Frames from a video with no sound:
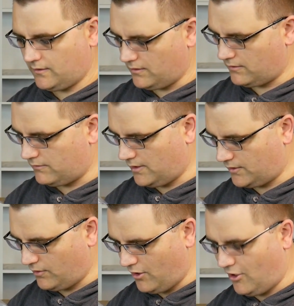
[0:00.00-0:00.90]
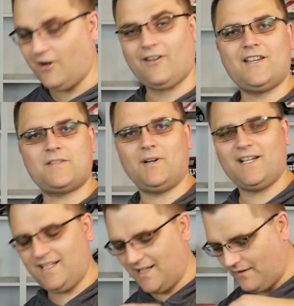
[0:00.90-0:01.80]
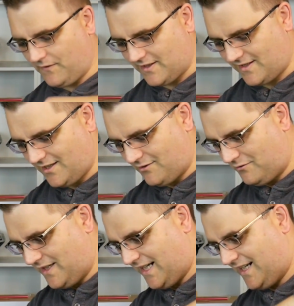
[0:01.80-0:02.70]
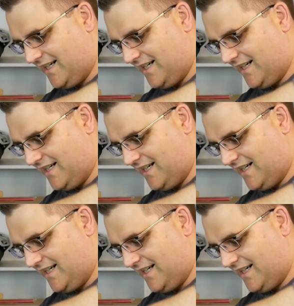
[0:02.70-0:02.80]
All right, oh, there's my EDF, I see it already.